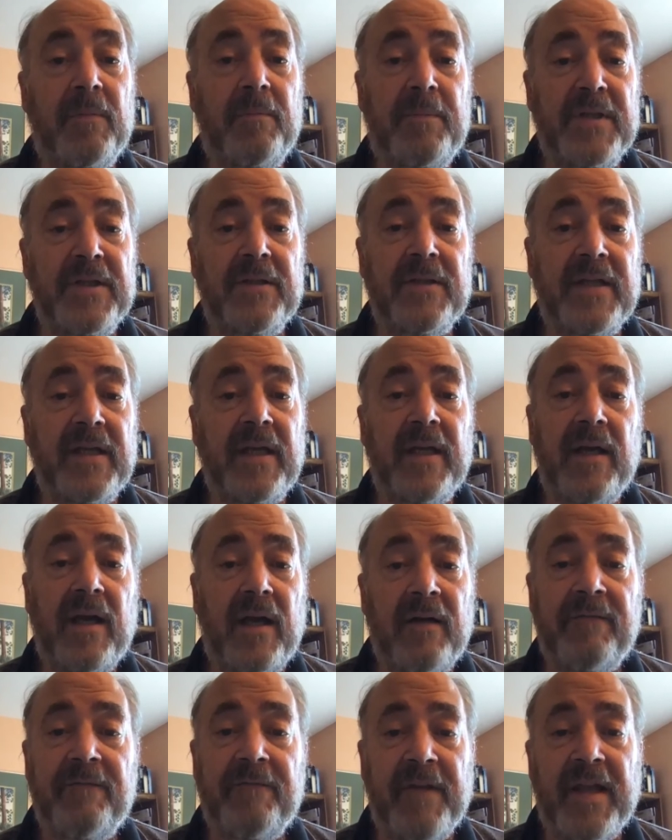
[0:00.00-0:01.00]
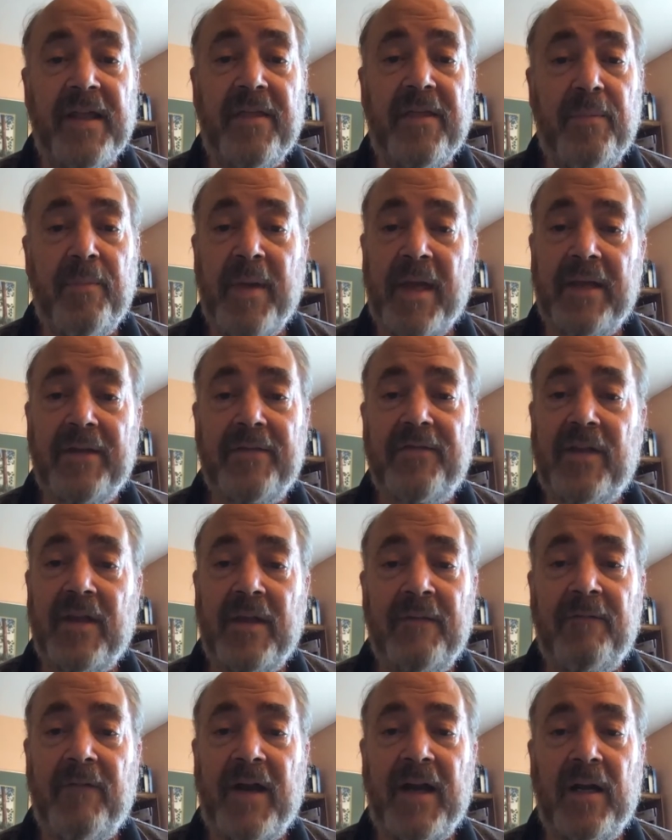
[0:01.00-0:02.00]
building a faith-based
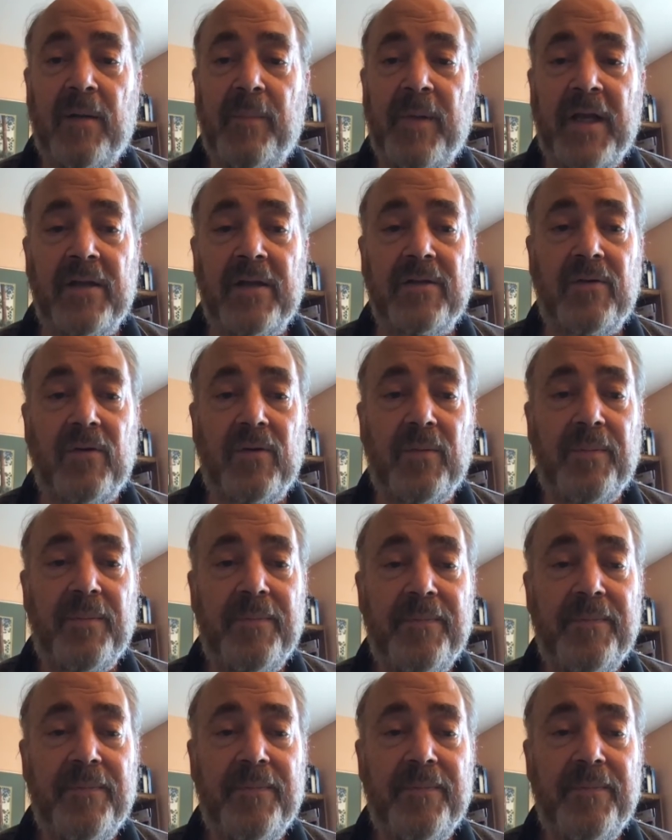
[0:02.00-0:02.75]
environmental group.